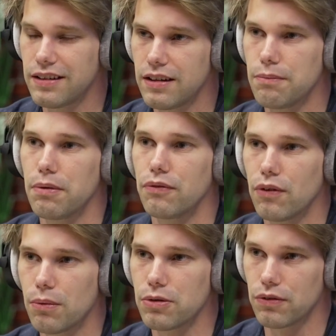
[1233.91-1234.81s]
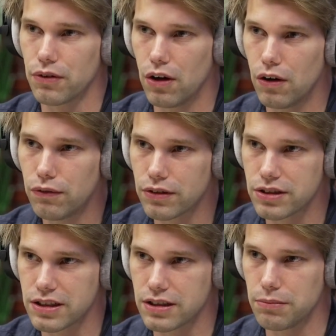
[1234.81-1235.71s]
then the performance of your overall
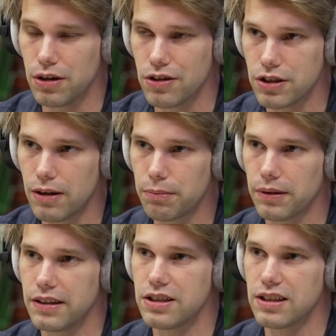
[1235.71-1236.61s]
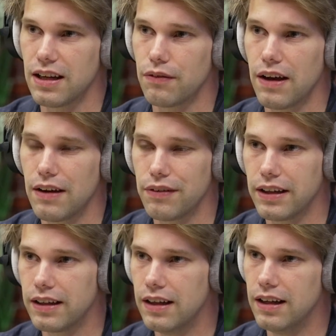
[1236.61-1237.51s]
system goes up instead of
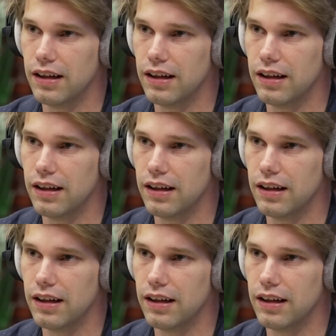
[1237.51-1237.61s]
having